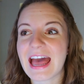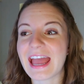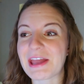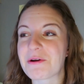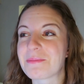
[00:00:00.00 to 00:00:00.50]

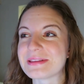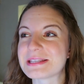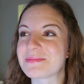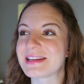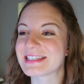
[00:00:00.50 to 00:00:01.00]
I hope
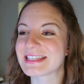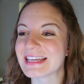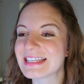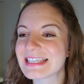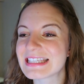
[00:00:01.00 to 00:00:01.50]
this made
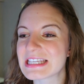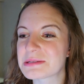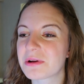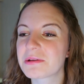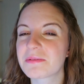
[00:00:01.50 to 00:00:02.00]
sense.
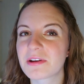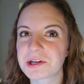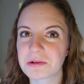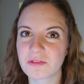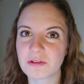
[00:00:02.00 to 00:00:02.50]
It's probably
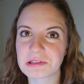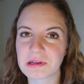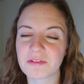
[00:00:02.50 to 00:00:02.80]
very confusing.